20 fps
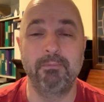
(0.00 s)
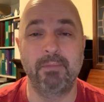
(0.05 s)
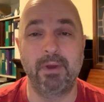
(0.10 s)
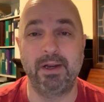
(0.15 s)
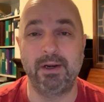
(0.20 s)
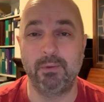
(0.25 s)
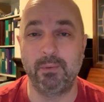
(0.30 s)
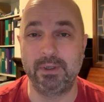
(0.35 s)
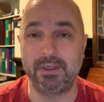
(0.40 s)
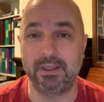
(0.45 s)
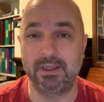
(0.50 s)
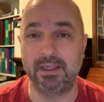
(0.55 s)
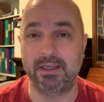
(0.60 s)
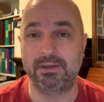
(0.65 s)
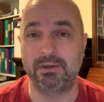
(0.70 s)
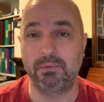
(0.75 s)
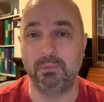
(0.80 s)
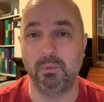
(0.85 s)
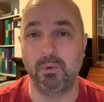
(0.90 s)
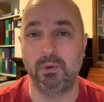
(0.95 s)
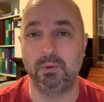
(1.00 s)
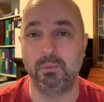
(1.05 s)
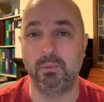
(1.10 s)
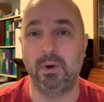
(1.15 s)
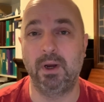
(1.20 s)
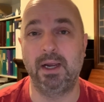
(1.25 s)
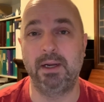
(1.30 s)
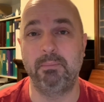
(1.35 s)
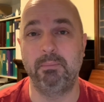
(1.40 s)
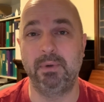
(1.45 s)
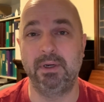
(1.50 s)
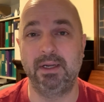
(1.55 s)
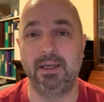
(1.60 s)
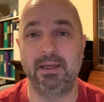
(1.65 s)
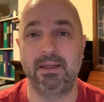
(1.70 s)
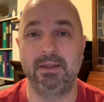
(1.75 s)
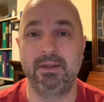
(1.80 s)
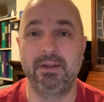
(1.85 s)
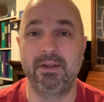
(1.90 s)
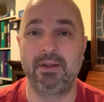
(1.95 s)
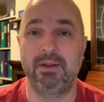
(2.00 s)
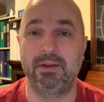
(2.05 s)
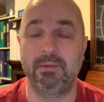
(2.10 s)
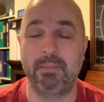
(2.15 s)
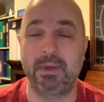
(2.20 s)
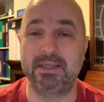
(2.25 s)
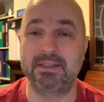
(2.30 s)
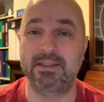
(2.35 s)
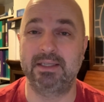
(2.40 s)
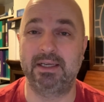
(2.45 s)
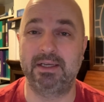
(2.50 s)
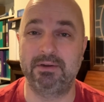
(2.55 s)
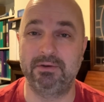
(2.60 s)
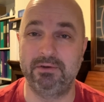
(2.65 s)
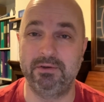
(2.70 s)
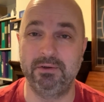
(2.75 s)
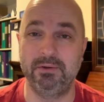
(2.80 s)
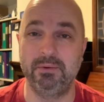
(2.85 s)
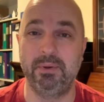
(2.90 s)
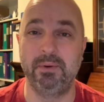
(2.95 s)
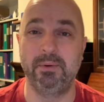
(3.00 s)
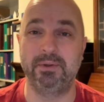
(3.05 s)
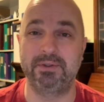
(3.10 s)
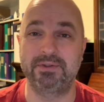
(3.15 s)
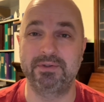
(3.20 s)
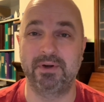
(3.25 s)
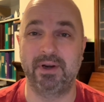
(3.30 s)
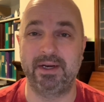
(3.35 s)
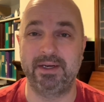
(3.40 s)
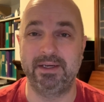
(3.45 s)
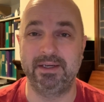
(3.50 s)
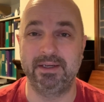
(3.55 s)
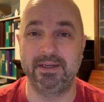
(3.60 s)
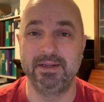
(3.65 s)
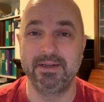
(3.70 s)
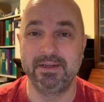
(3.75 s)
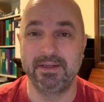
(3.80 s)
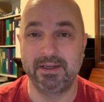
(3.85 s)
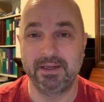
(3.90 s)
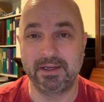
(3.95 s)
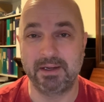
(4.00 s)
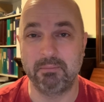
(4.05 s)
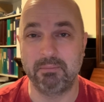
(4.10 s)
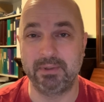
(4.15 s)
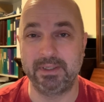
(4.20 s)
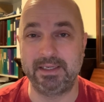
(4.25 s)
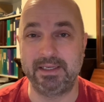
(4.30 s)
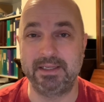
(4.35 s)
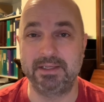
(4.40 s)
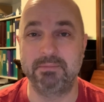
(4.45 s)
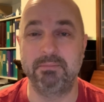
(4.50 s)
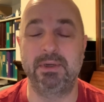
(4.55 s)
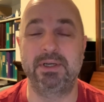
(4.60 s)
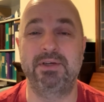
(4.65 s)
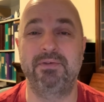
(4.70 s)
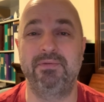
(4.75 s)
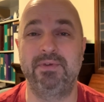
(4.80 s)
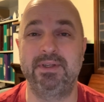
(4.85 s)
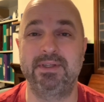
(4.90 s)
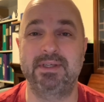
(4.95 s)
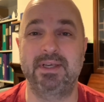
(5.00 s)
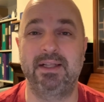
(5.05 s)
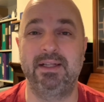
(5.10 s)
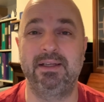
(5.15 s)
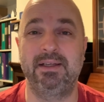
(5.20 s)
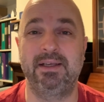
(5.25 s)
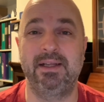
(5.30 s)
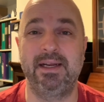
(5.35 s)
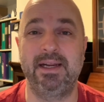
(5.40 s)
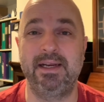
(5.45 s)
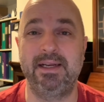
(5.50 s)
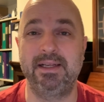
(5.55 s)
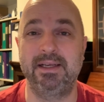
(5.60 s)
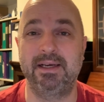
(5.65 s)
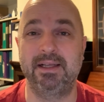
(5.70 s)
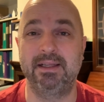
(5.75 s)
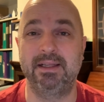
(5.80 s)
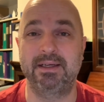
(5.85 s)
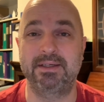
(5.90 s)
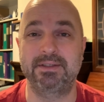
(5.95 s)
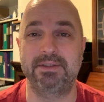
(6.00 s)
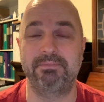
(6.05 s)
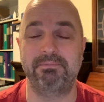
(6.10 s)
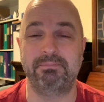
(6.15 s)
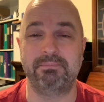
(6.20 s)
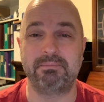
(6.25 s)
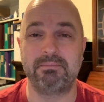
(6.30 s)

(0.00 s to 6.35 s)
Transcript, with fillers: I know he collected worldwide, but uh, the best I could do was trying to complete as much of his Canadian collection